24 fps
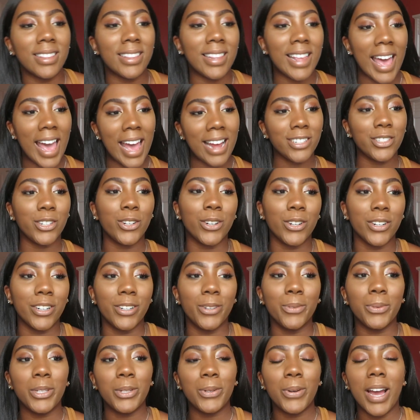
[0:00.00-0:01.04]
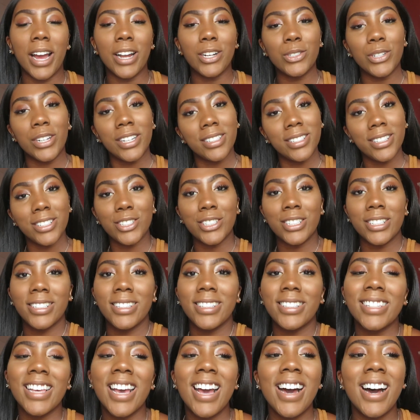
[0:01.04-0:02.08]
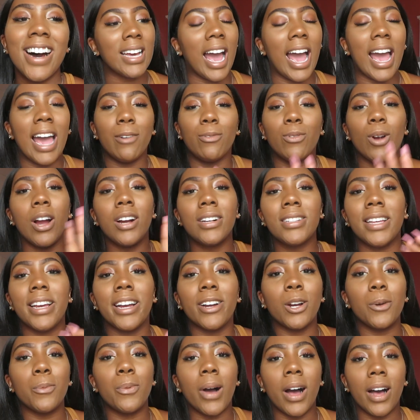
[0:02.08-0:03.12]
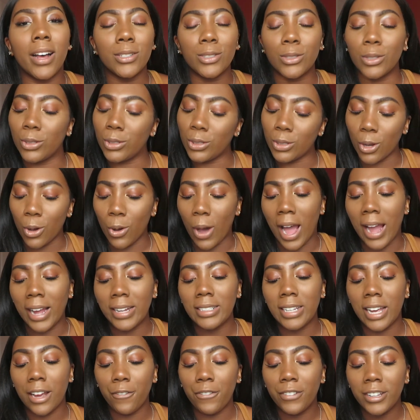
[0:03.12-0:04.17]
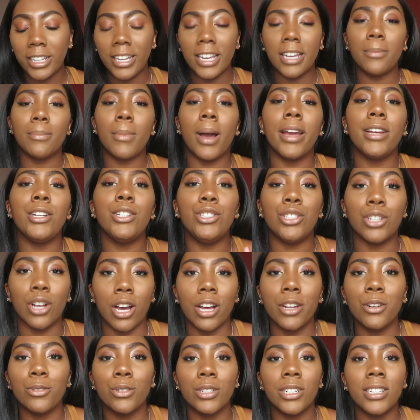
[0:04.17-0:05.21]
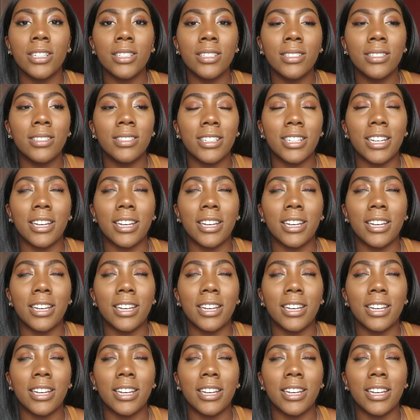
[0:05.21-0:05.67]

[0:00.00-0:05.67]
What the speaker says: that girl when you had transitions. I rocked the Aeropostale. So I definitely in the